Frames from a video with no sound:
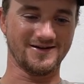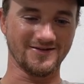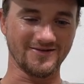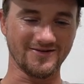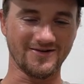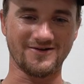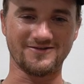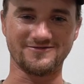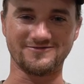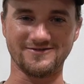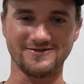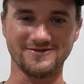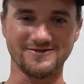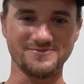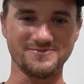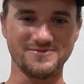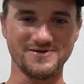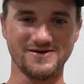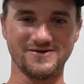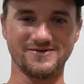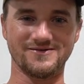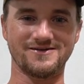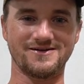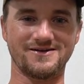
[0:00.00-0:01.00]
lot of fun to
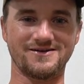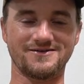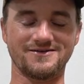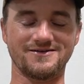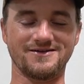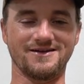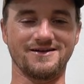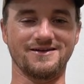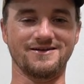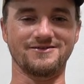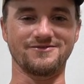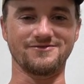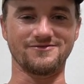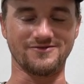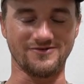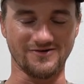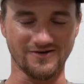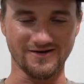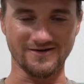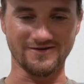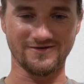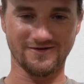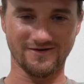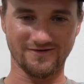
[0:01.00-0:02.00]
be around and
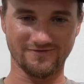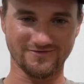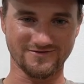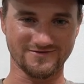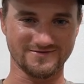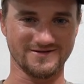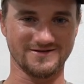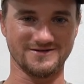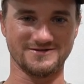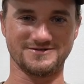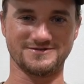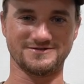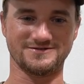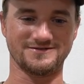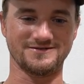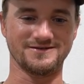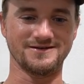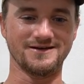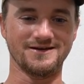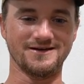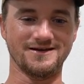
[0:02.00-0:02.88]
great conversation.